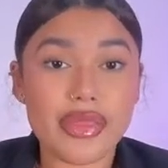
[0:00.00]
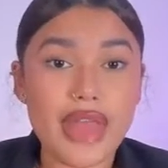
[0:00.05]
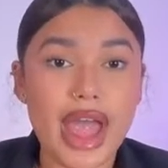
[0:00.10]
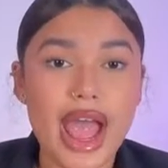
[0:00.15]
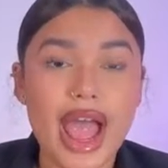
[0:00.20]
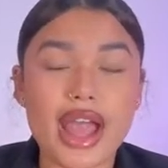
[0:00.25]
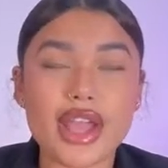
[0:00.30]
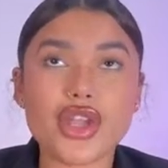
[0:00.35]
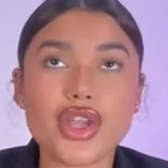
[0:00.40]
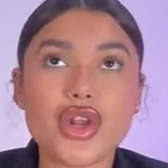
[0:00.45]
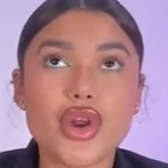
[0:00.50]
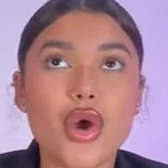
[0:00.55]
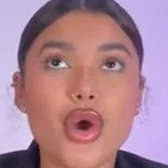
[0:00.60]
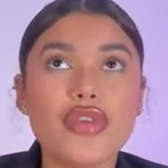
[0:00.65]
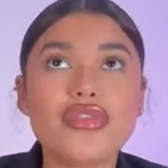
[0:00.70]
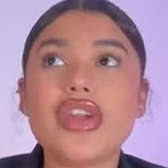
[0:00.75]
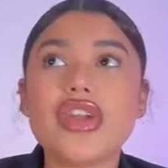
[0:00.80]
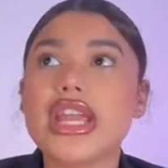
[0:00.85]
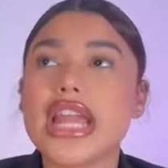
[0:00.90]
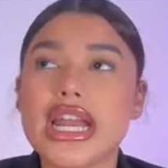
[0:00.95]
that, you know,
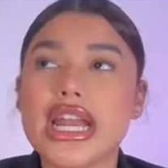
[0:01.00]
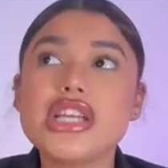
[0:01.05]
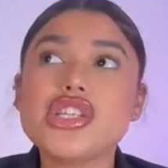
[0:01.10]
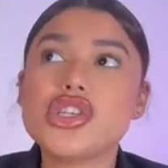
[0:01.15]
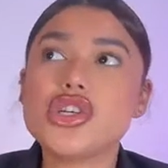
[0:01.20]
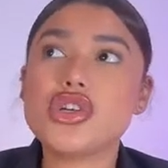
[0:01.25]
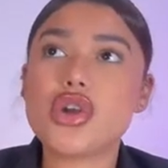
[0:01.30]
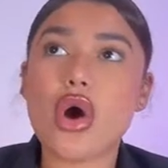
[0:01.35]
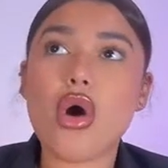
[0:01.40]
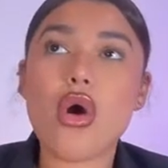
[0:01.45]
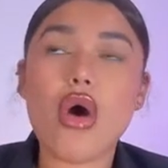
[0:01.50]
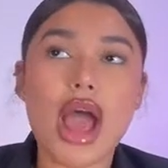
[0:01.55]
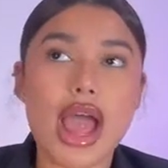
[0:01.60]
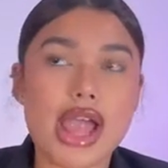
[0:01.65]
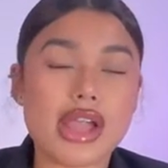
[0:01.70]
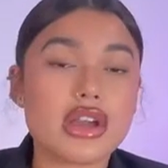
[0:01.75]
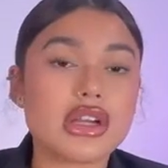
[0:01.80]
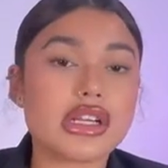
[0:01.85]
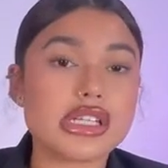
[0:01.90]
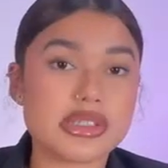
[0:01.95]
if you're getting to know
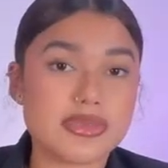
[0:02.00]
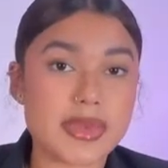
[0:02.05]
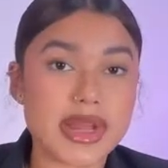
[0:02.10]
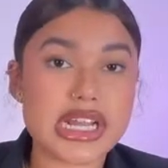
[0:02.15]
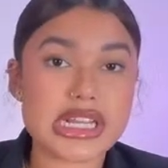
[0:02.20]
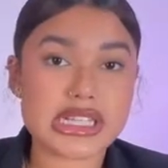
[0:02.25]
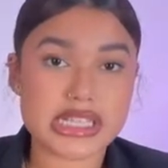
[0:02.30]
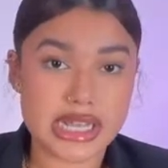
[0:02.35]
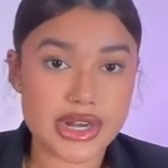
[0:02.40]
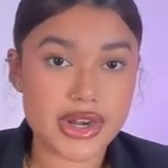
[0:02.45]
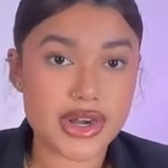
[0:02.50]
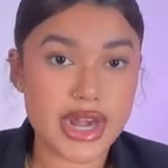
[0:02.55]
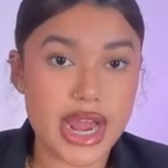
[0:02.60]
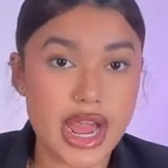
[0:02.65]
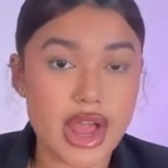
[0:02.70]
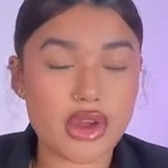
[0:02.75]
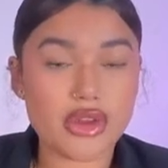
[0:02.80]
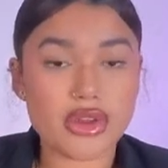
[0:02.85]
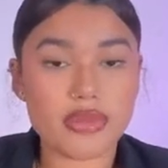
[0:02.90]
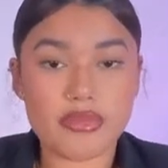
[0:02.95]
Icon Cosmetic Center
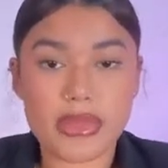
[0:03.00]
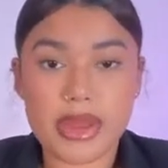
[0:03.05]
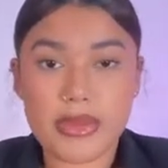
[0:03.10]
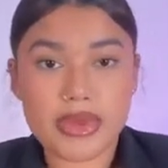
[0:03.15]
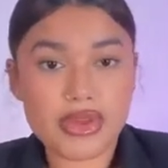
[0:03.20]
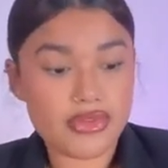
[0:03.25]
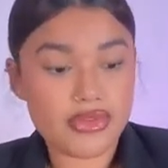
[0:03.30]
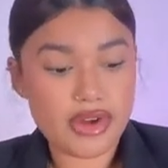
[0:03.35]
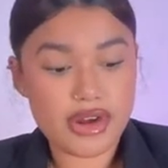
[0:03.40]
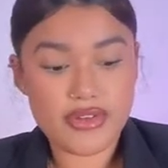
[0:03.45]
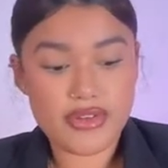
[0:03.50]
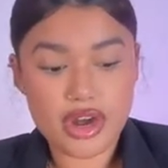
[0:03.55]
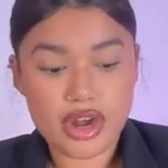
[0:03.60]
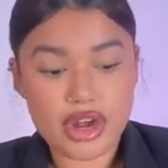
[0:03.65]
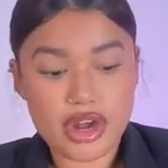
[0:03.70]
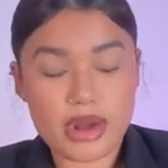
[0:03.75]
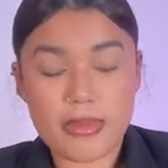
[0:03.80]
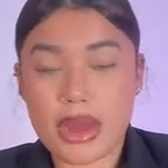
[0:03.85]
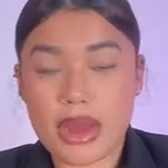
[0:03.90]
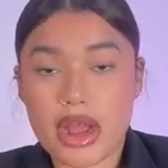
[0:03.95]
now, maybe you've never
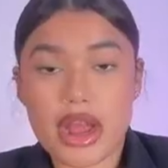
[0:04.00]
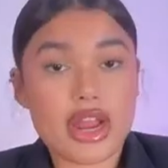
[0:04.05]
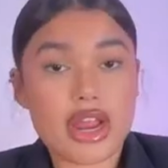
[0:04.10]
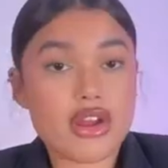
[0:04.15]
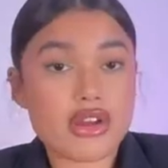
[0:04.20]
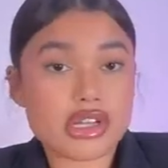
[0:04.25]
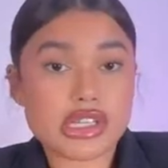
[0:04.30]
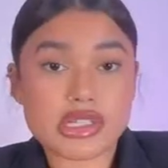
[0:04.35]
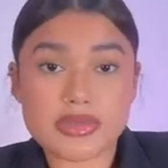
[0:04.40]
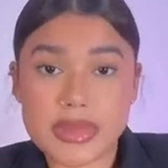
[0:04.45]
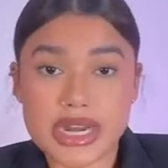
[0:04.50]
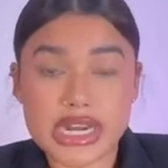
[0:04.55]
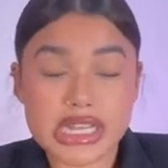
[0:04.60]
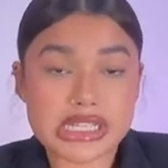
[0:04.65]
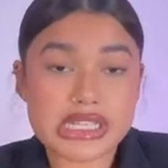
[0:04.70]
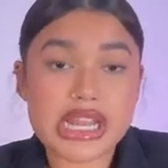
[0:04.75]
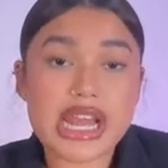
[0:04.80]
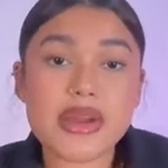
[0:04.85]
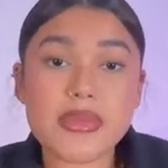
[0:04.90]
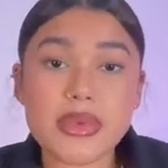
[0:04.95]
heard about Icon Cosmetic
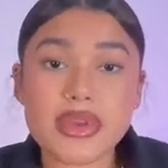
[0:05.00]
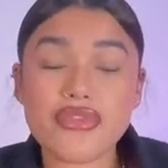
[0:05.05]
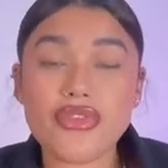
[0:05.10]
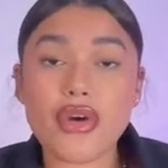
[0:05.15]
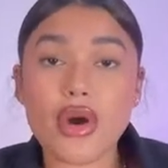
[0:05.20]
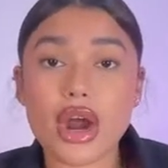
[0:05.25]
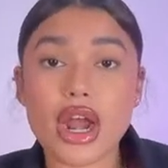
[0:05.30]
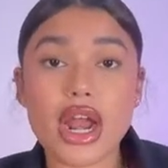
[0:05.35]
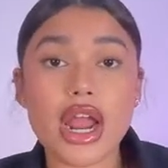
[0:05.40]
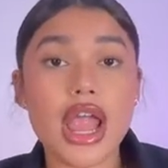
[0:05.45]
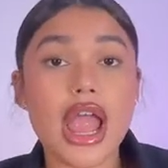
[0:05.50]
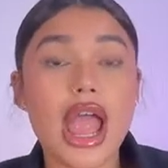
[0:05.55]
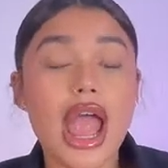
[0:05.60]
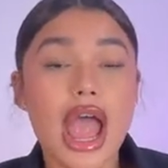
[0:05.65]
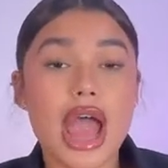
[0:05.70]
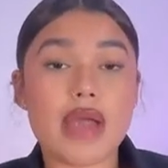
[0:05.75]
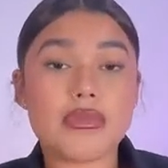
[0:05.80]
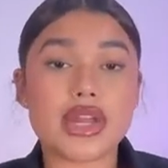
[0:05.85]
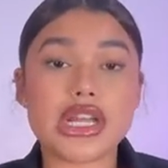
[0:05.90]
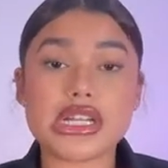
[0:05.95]
Center before,
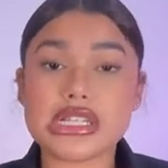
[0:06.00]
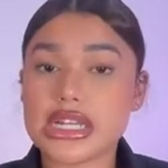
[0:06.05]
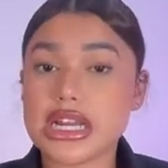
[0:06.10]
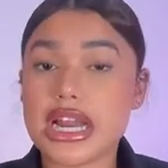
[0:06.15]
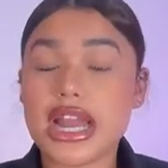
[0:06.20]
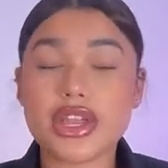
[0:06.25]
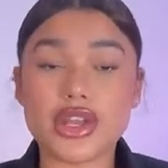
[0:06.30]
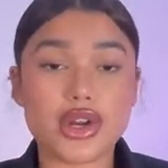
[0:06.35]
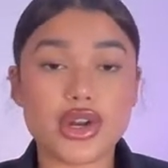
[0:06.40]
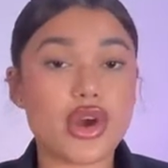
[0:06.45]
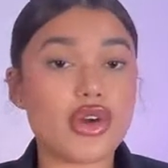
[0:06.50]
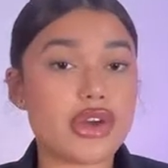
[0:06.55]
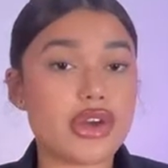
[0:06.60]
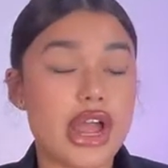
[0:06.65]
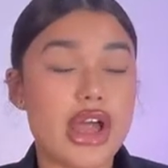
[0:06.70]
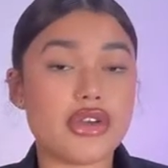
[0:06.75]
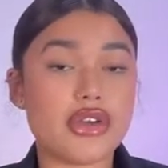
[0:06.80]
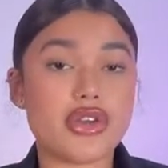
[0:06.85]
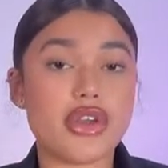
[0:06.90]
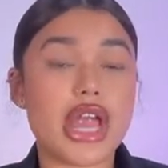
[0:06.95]
I'm here to let you know
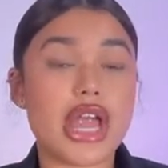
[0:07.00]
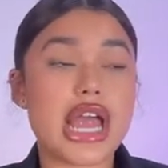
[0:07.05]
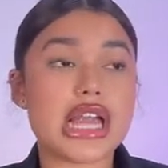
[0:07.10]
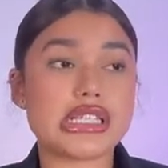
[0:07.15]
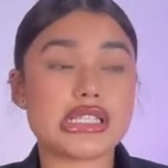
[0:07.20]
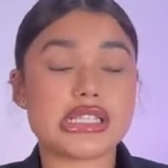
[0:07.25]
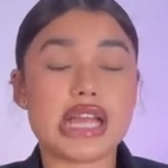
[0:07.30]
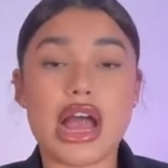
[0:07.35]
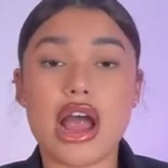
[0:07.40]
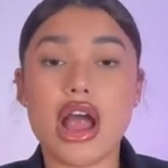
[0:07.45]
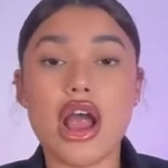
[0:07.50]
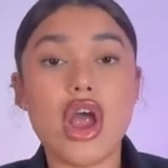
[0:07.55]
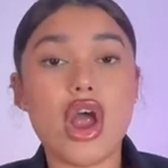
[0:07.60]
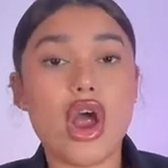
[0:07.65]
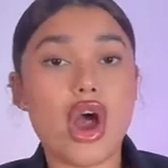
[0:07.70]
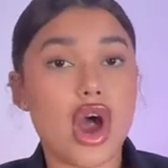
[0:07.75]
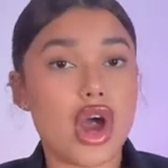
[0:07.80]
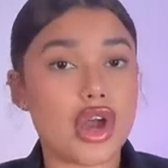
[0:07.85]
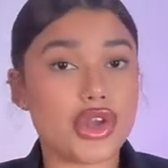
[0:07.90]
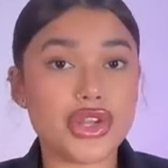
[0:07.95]
now, you guys, that
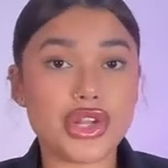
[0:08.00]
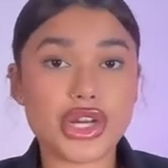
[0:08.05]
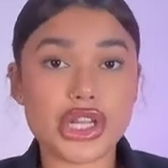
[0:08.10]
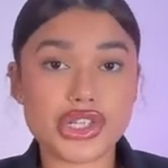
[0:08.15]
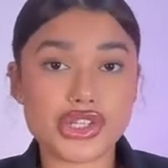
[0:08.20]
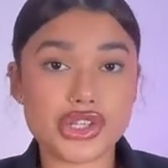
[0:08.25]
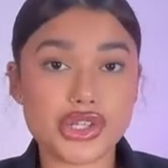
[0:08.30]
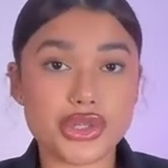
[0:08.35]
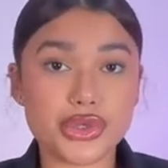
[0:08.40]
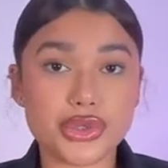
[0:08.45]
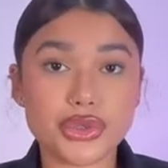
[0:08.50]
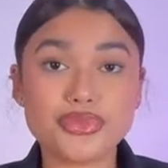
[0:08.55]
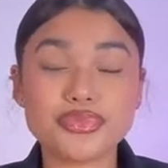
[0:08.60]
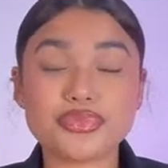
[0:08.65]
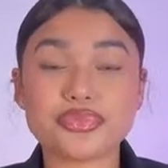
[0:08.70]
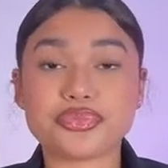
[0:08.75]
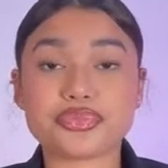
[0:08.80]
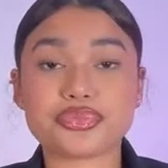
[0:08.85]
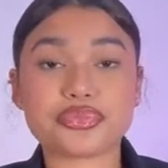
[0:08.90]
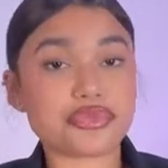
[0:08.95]
all you need to do
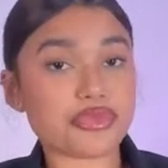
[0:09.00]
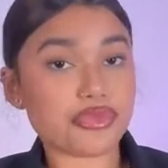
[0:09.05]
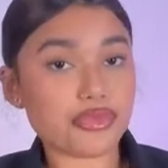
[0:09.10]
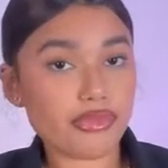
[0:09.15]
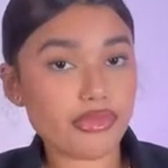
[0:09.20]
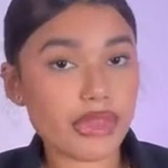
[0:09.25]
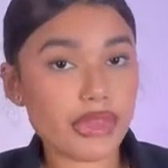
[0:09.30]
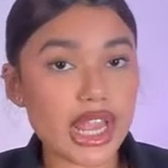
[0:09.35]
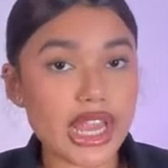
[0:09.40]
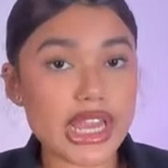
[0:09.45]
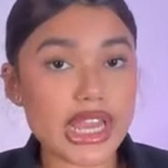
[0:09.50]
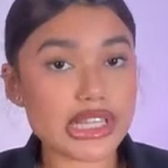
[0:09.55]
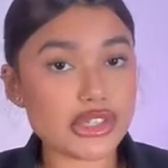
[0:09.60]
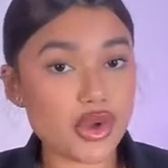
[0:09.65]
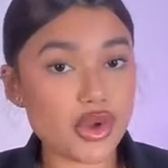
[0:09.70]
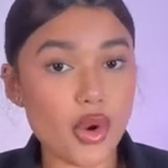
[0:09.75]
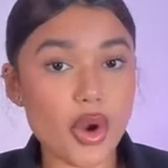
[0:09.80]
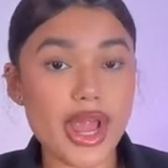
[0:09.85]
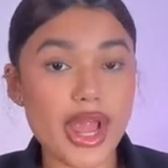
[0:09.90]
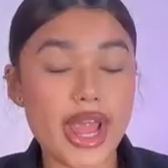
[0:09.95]

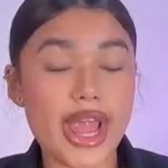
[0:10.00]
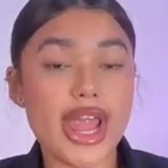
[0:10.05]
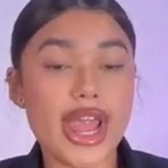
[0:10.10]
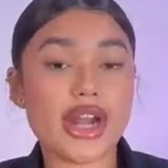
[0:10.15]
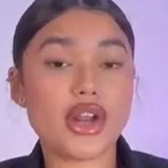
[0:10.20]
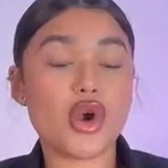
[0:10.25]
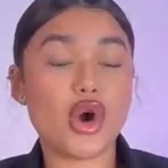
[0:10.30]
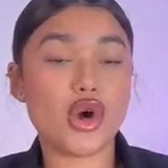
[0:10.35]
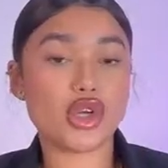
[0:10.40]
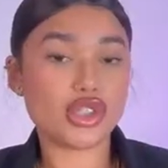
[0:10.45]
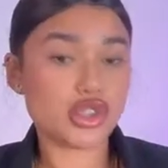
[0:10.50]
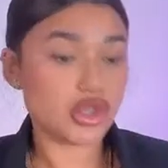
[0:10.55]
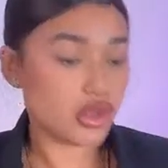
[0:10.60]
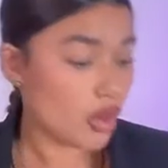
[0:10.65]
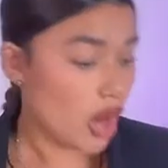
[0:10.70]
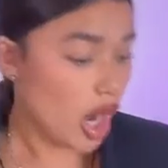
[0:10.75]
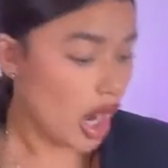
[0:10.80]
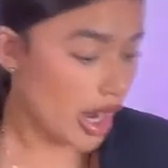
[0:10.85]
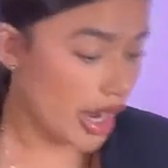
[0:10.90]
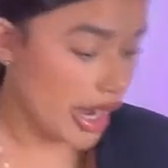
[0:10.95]
is go ahead, go
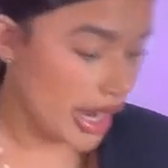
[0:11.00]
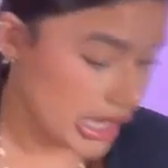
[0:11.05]
to our